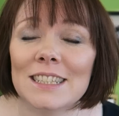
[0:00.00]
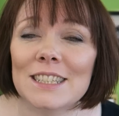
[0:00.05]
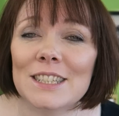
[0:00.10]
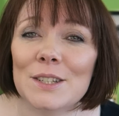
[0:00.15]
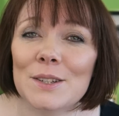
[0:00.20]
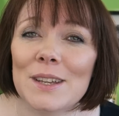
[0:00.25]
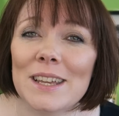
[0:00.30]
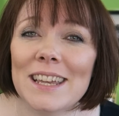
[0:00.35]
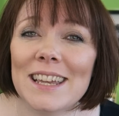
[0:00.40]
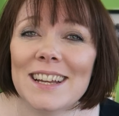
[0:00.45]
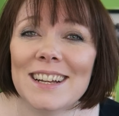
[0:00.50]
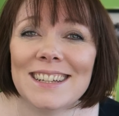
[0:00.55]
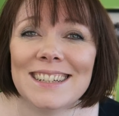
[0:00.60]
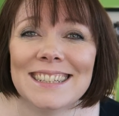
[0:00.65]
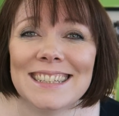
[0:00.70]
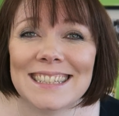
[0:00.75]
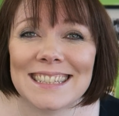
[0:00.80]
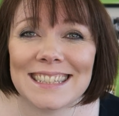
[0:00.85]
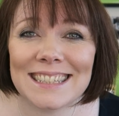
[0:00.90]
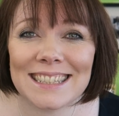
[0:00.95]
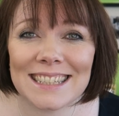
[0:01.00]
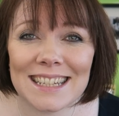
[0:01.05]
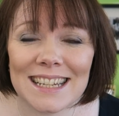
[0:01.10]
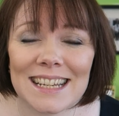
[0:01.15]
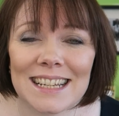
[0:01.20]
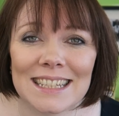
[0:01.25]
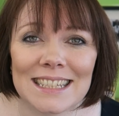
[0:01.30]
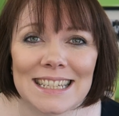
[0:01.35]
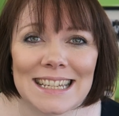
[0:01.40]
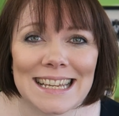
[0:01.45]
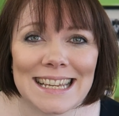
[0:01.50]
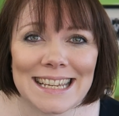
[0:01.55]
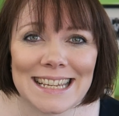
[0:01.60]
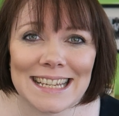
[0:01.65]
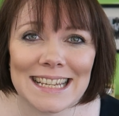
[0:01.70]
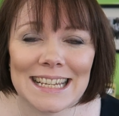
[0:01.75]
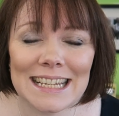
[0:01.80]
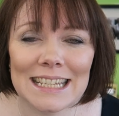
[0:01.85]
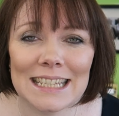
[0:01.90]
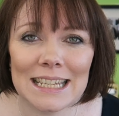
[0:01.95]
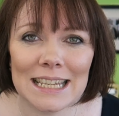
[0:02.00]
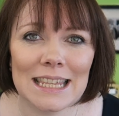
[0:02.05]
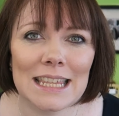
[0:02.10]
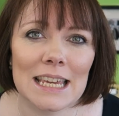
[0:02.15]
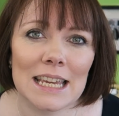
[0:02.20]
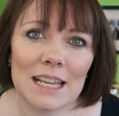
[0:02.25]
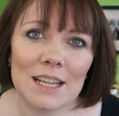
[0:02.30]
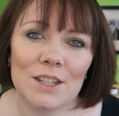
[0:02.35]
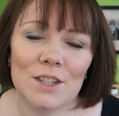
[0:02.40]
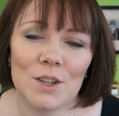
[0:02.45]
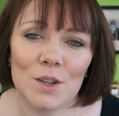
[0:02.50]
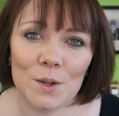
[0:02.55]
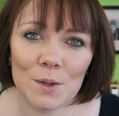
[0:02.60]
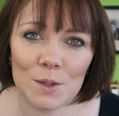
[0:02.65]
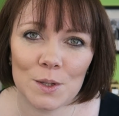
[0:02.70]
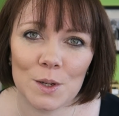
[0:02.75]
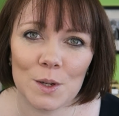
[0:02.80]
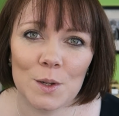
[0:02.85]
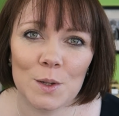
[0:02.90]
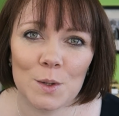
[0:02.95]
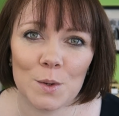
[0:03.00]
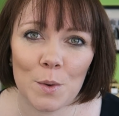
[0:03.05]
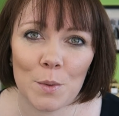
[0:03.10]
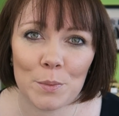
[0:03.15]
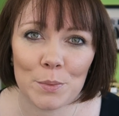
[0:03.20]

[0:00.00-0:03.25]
So here are six easy things you can do to